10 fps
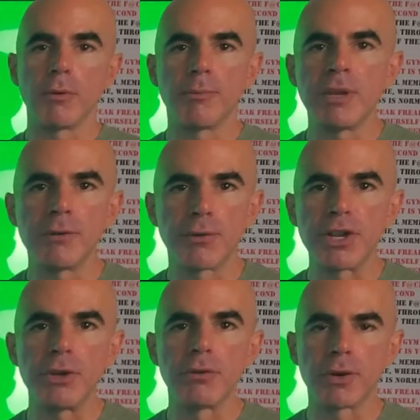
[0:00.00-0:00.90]
it Peak
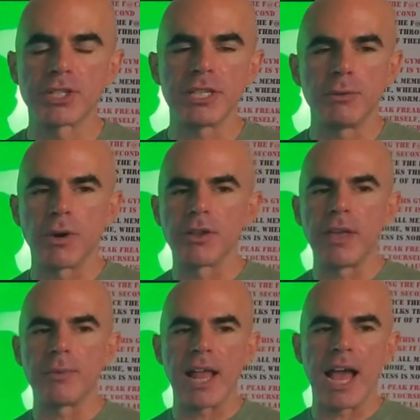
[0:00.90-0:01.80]
Freak University, where
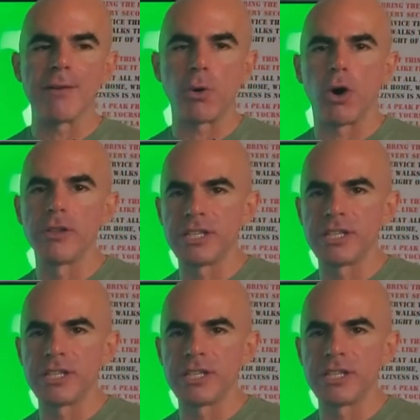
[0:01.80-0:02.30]
they would have all